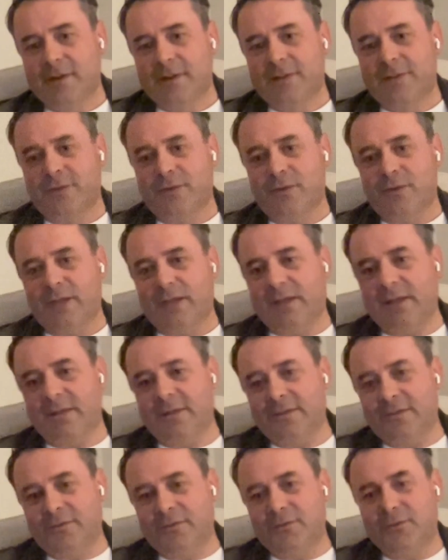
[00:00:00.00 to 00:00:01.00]
So like
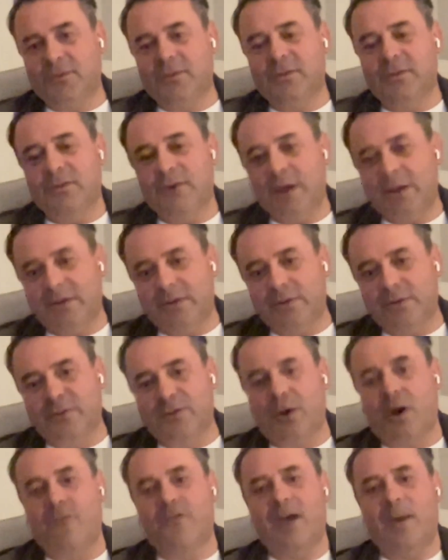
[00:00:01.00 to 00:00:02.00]
you
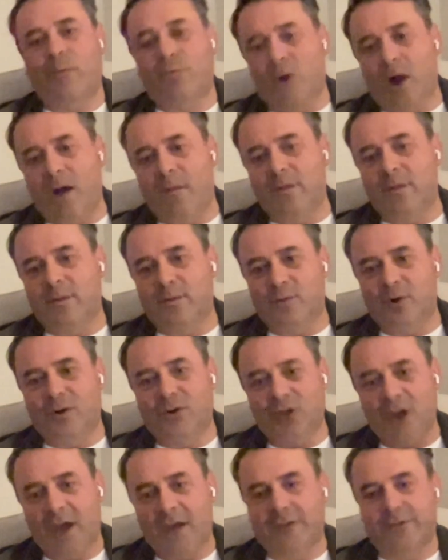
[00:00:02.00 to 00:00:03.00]
solve that problem where
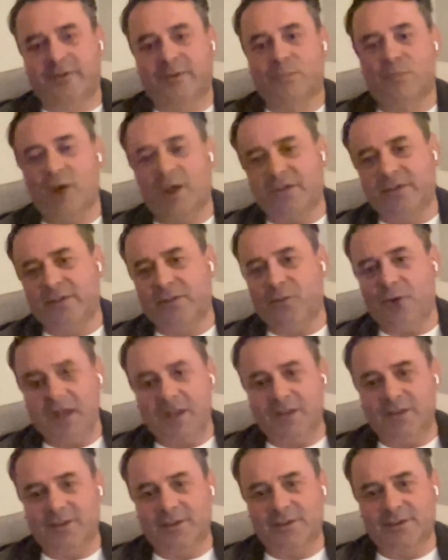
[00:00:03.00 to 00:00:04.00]
China's suppressing
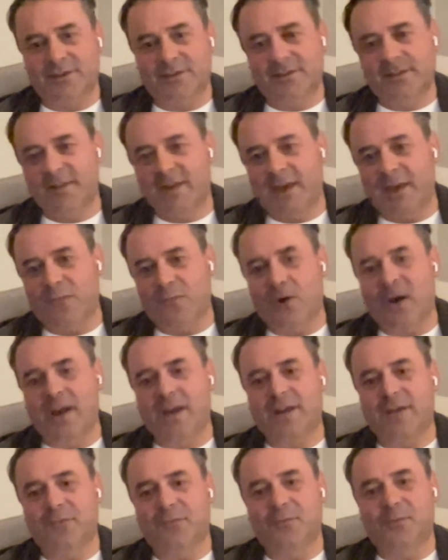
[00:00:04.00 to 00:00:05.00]
wages and
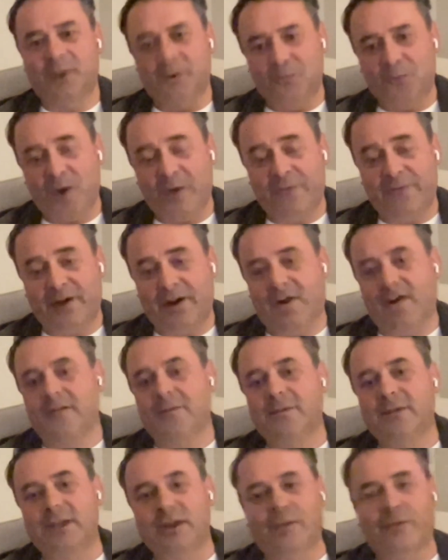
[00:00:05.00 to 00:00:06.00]
welfare,
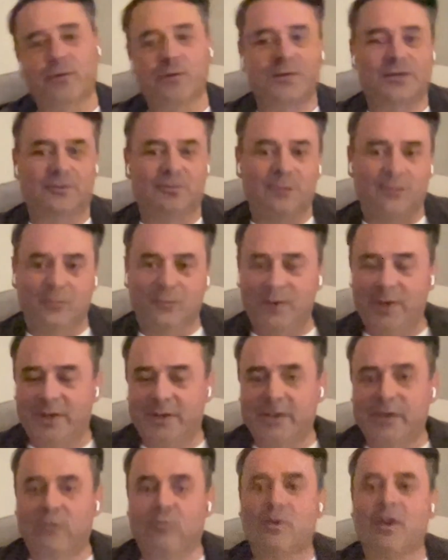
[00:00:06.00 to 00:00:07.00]
versus
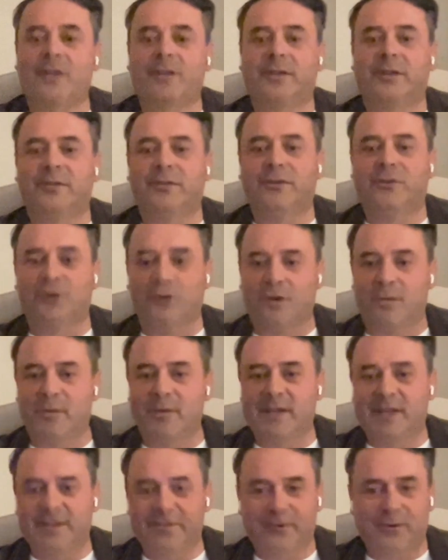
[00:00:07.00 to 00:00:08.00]
relative to
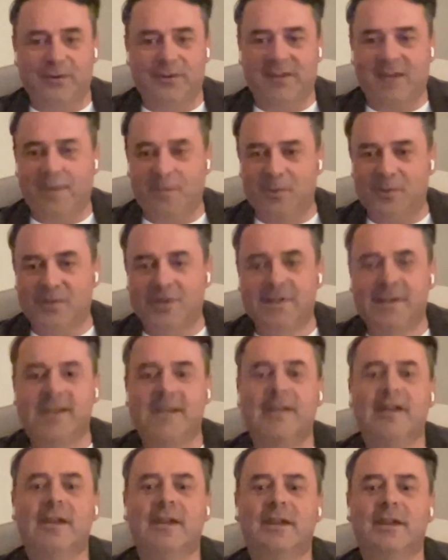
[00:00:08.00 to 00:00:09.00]
Germany, for example,
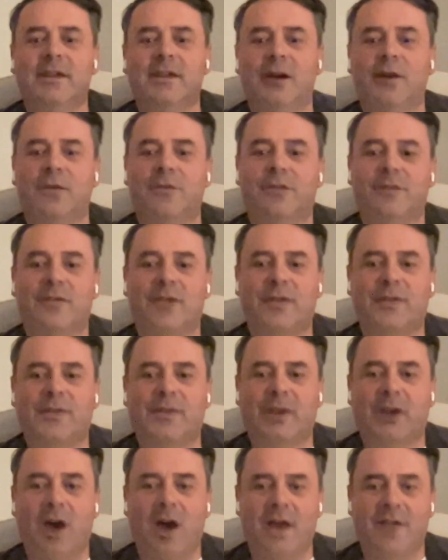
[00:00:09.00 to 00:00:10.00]
so that
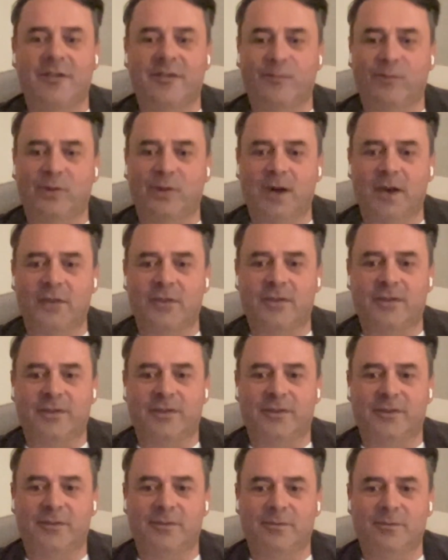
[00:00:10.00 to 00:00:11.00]
the cost of
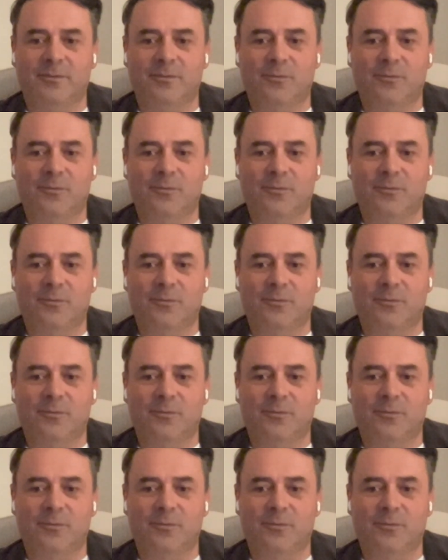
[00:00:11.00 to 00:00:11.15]
production's